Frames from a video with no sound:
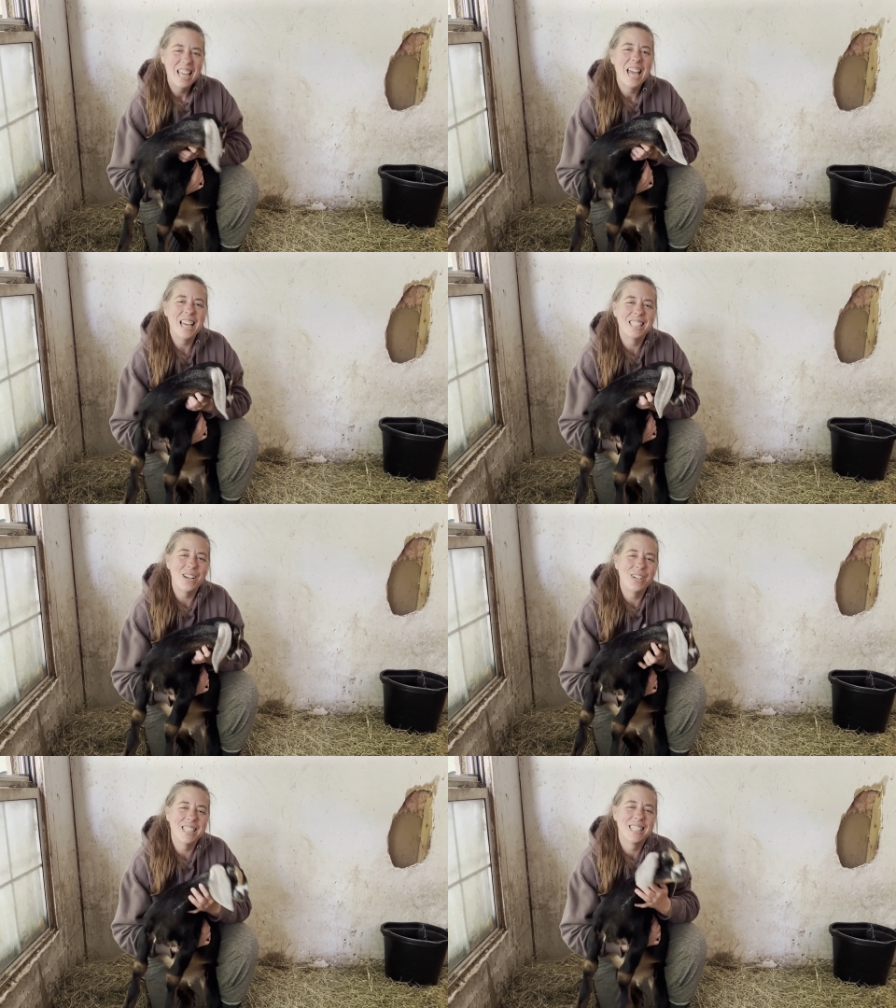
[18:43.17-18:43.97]
As
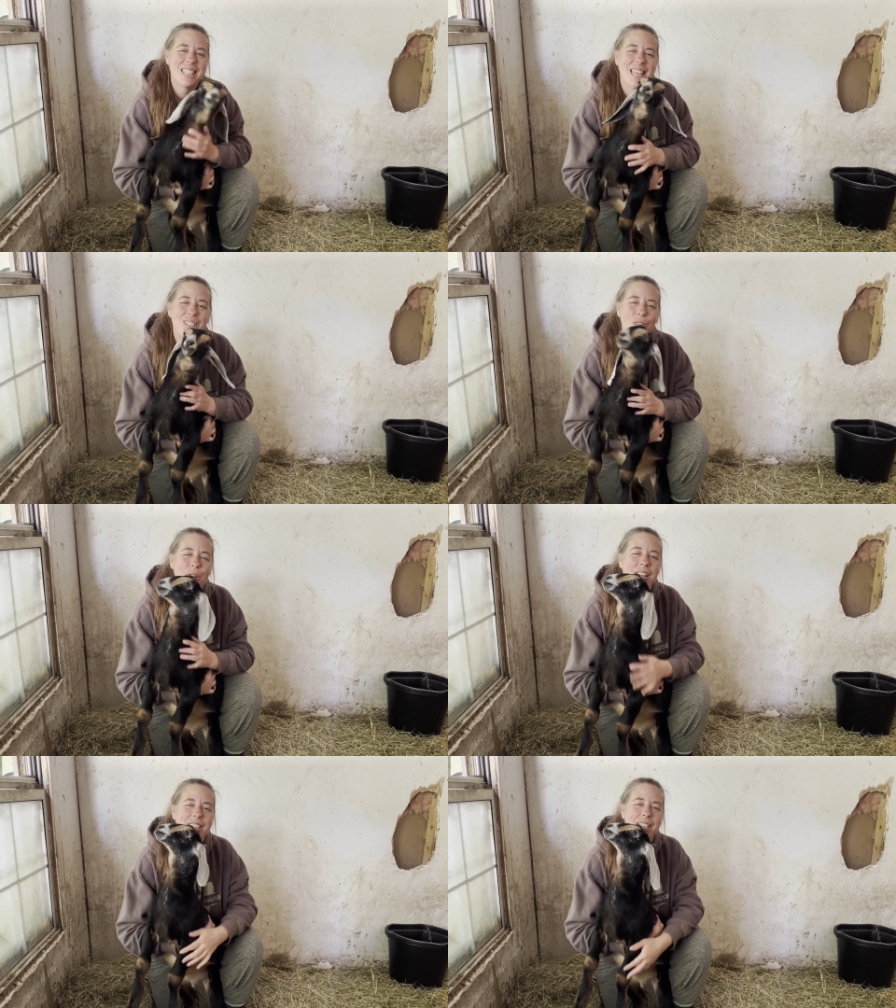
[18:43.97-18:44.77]
always, thanks for
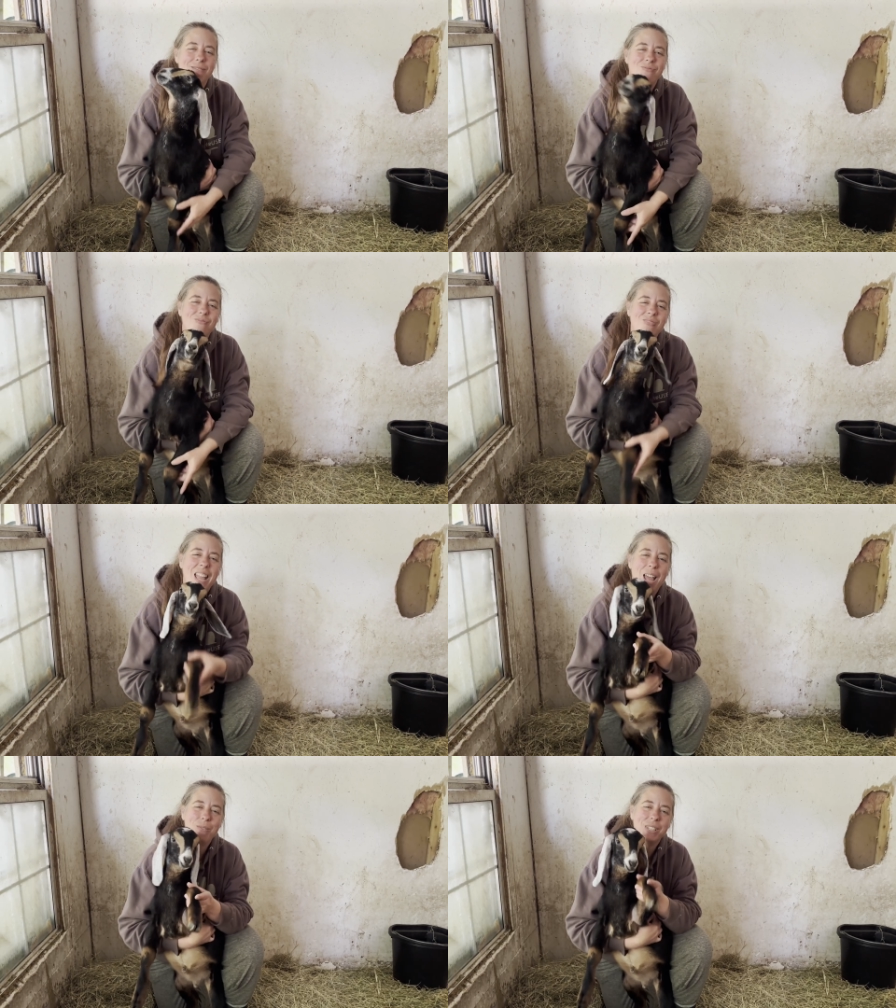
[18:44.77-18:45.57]
watching,
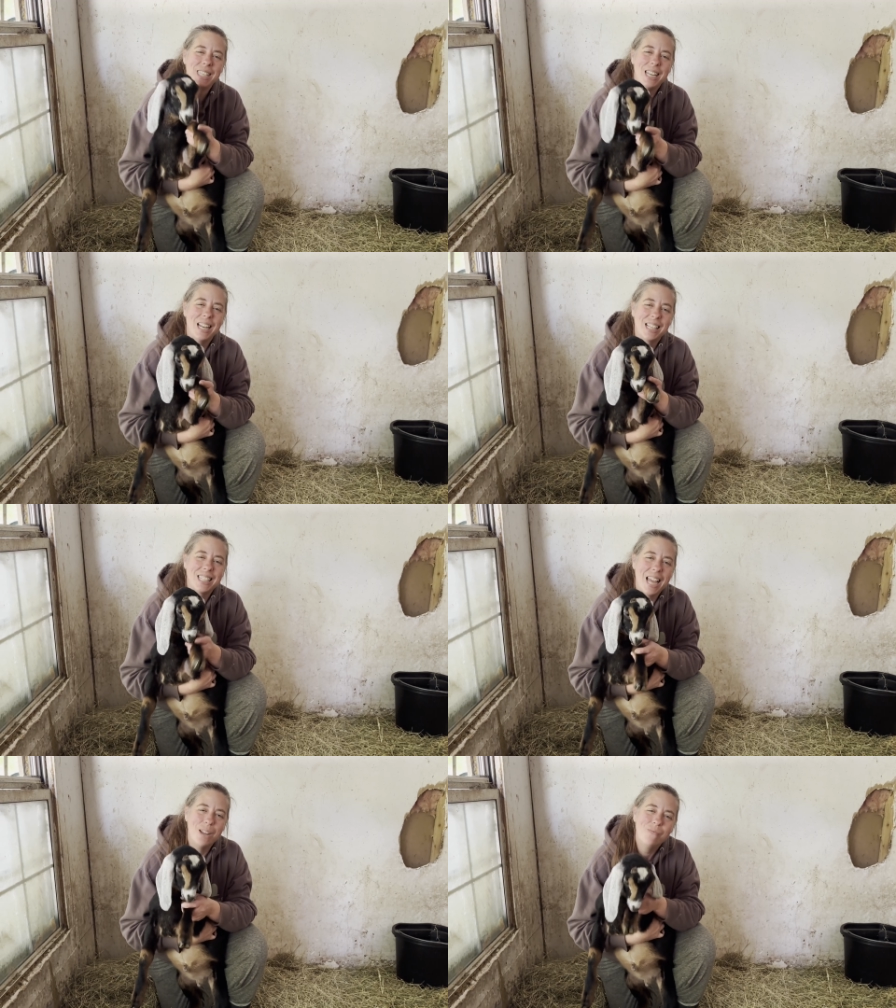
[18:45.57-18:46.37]
and we'll see you next
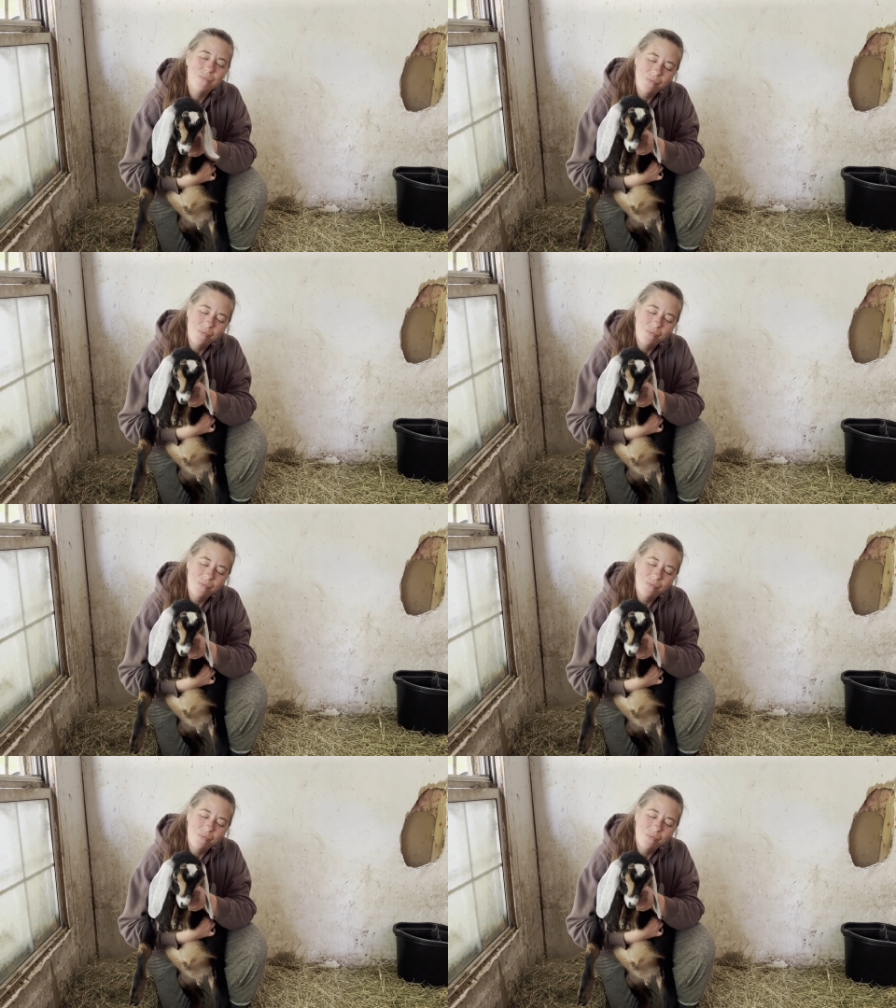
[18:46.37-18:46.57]
time.